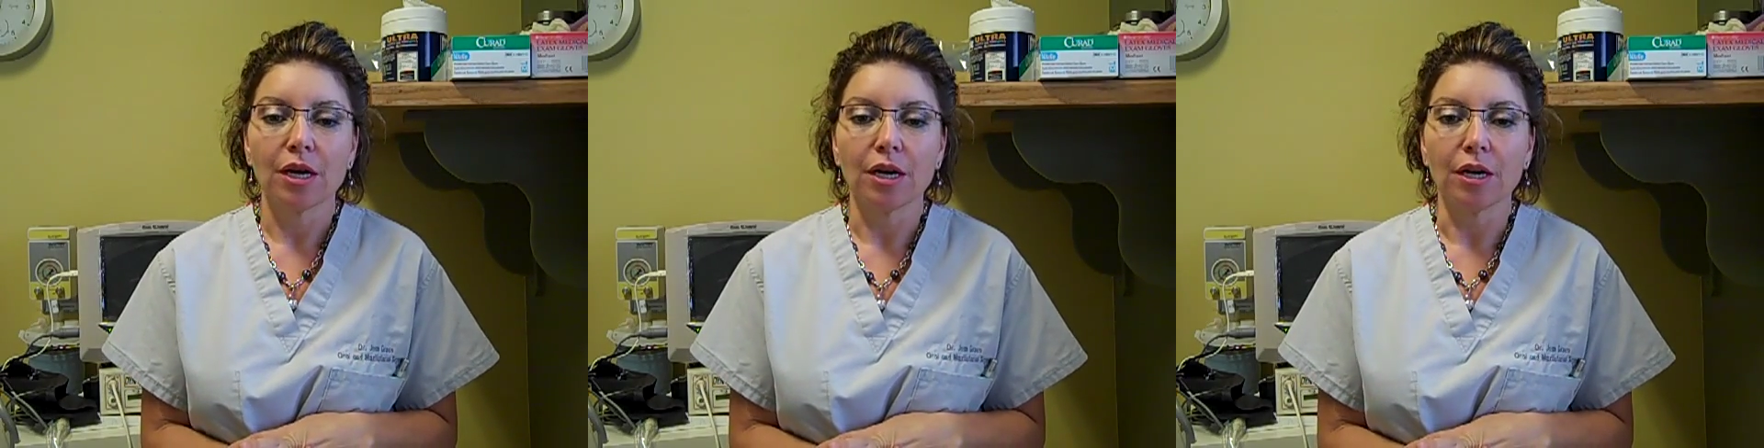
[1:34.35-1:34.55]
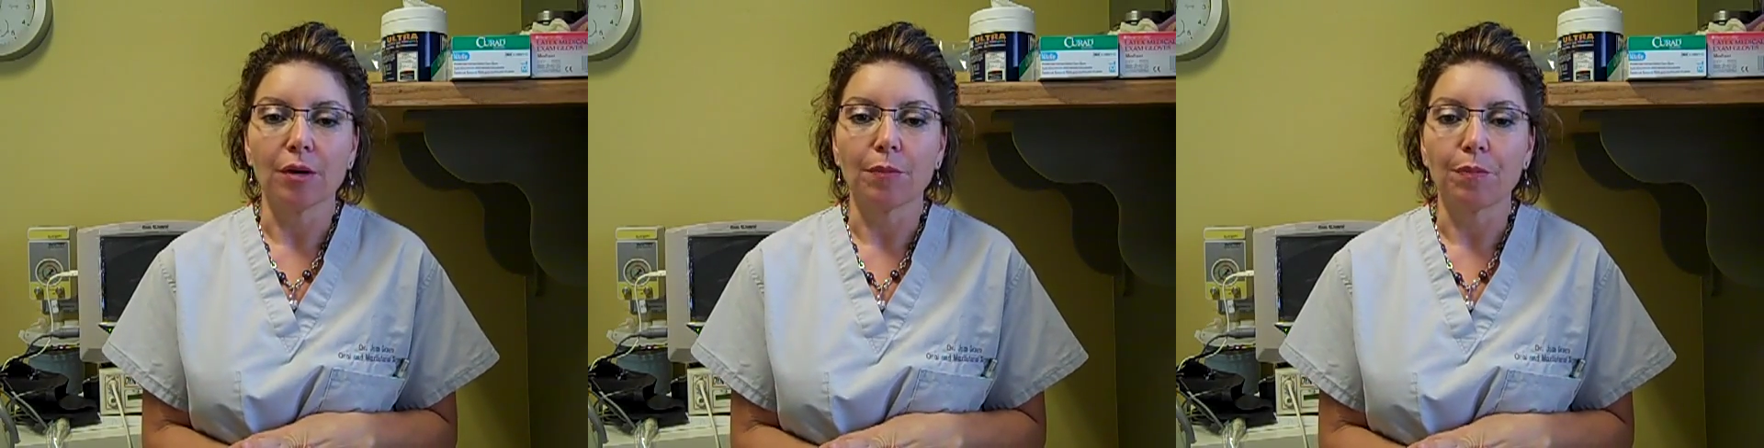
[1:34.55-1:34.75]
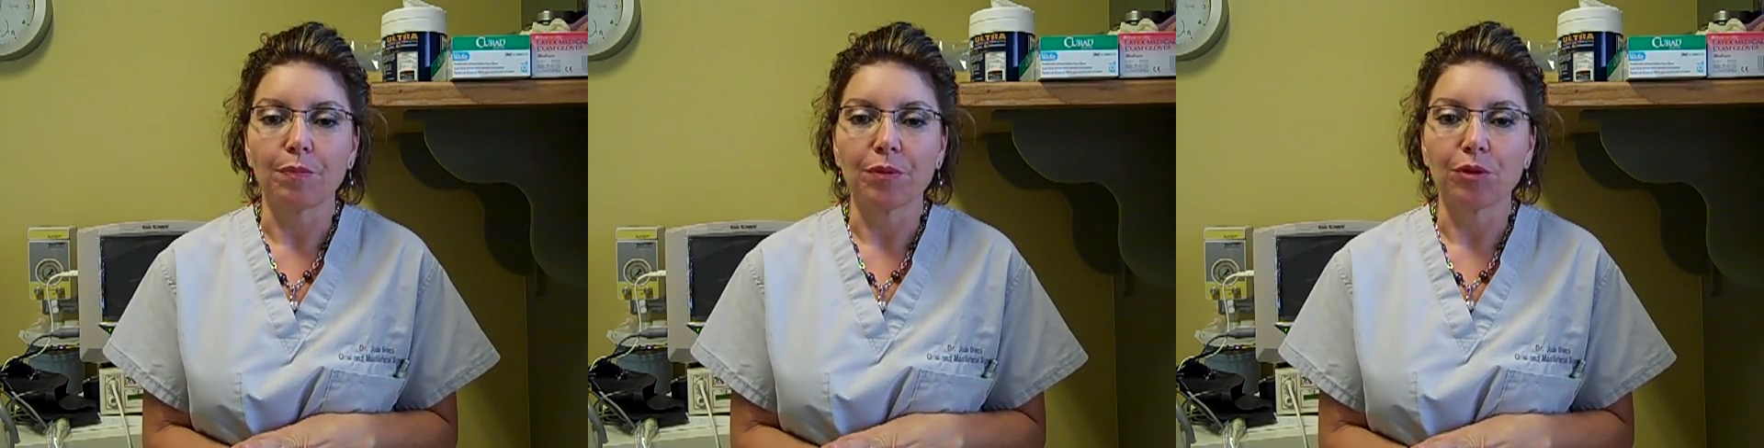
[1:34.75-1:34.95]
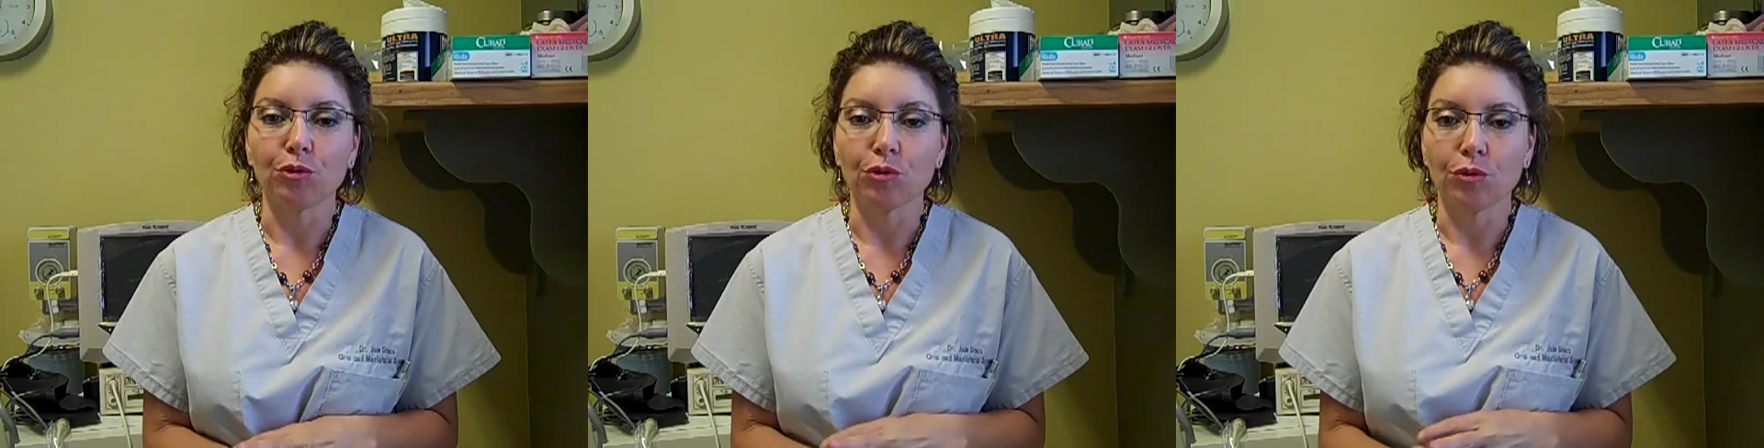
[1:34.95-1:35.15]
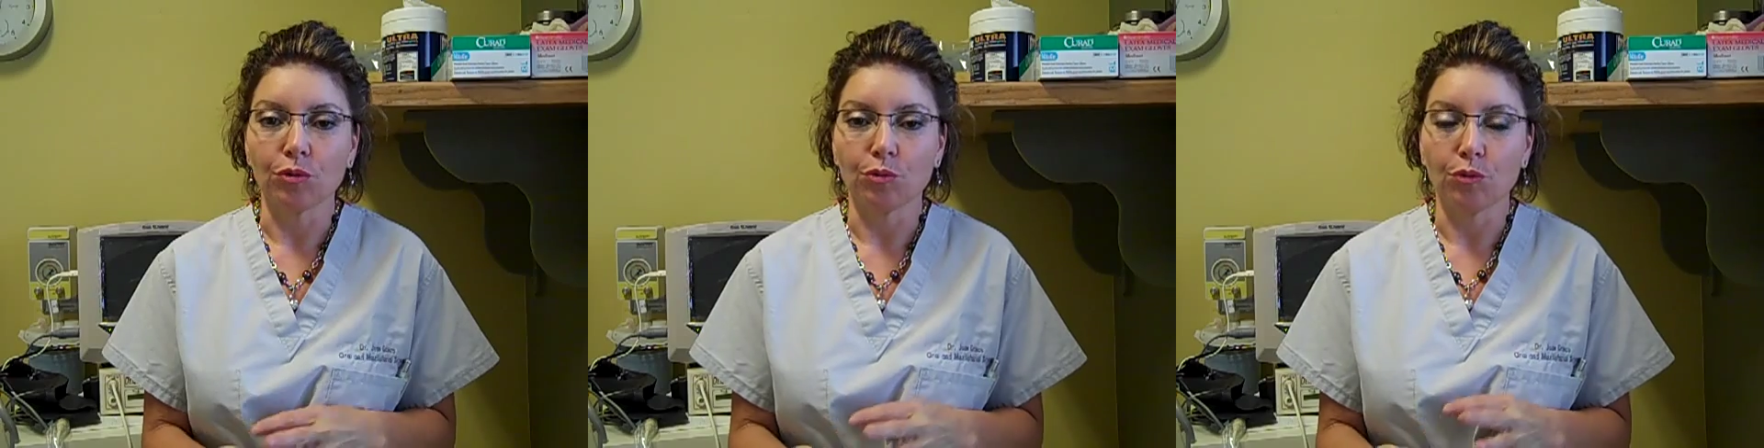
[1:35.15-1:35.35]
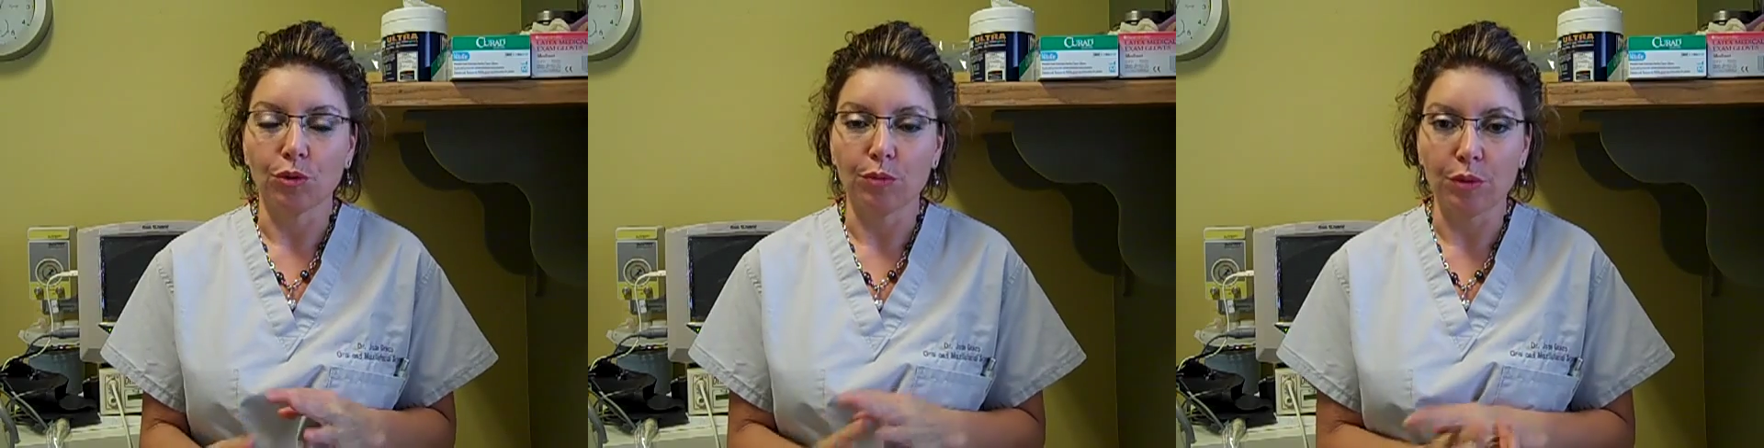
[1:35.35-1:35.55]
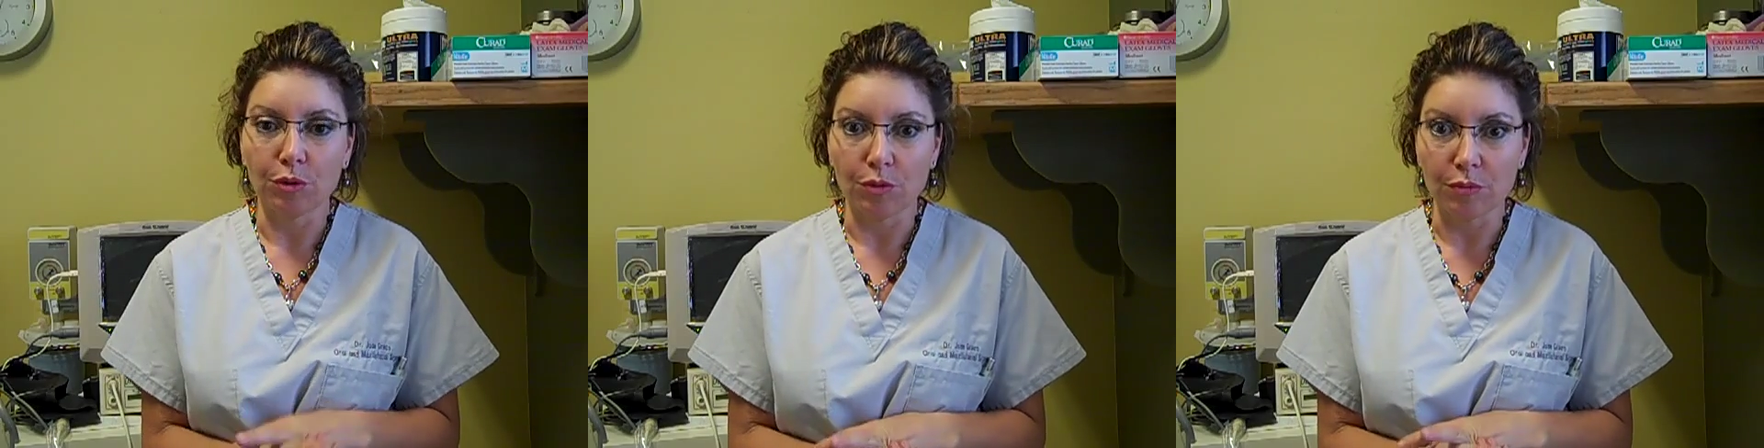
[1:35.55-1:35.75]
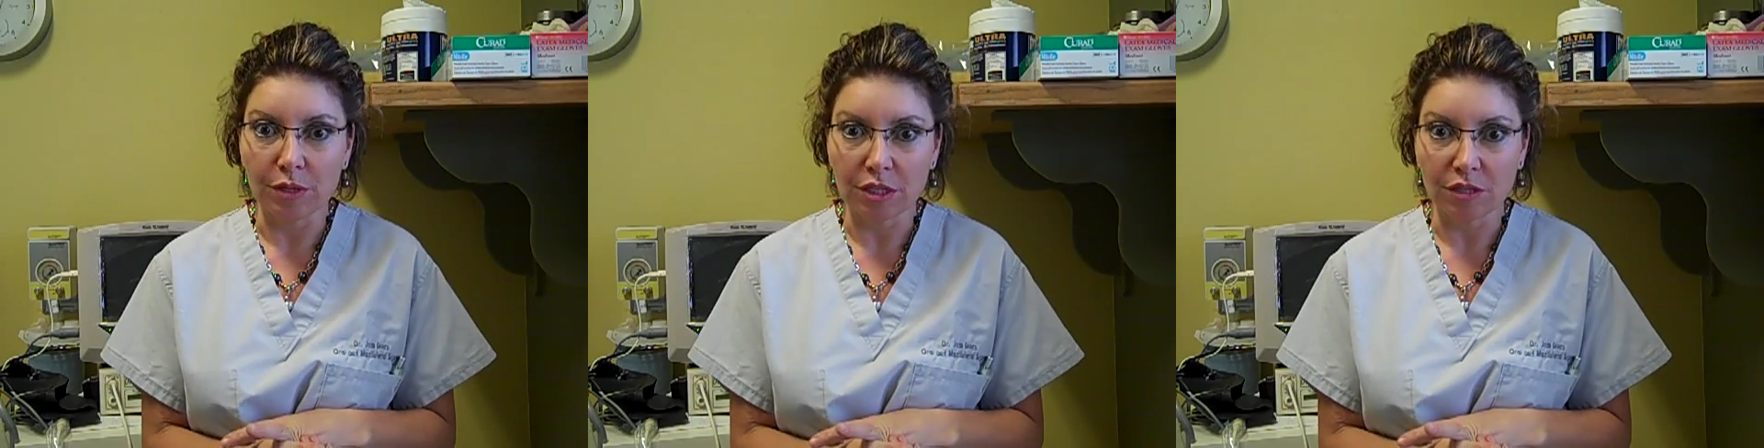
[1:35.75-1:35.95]
Um, it would be
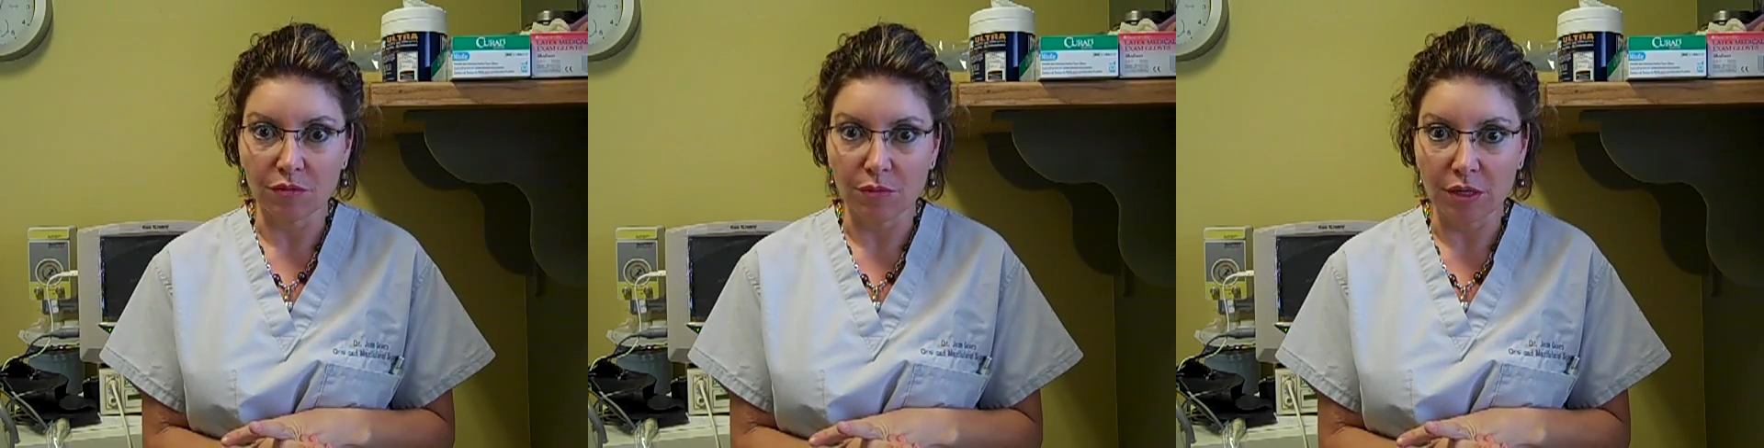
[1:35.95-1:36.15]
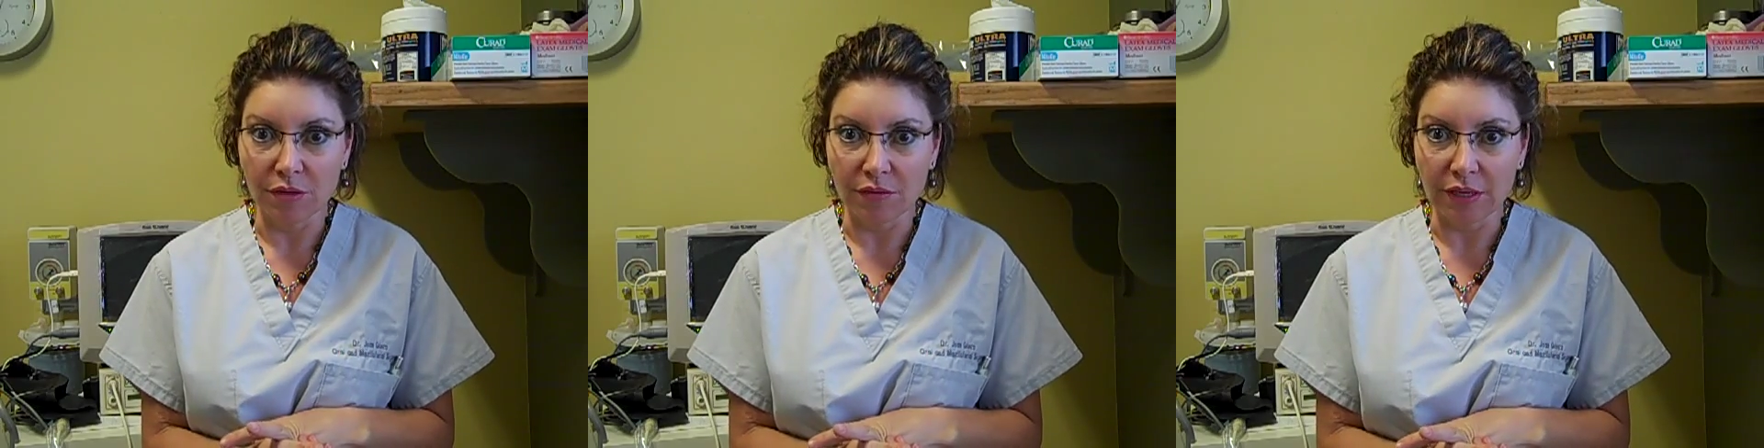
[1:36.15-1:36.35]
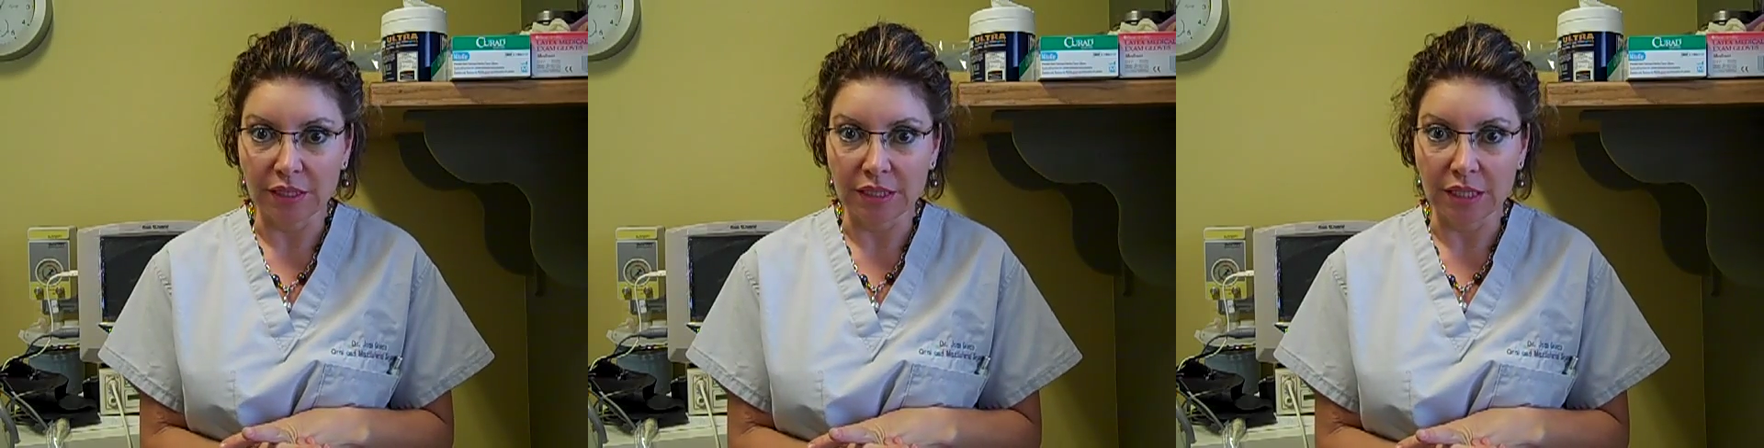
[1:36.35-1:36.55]
remiss of me if I